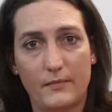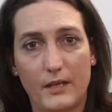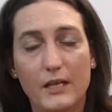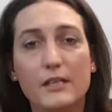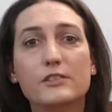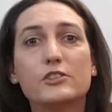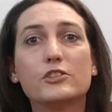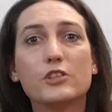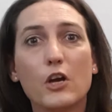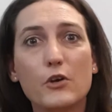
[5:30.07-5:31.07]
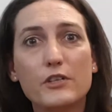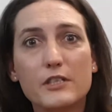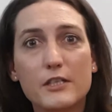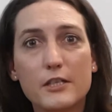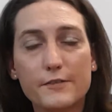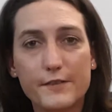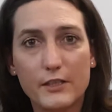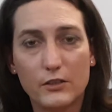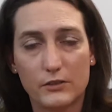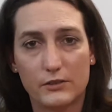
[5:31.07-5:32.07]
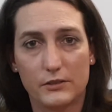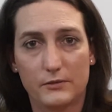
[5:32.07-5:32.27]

It is so difficult.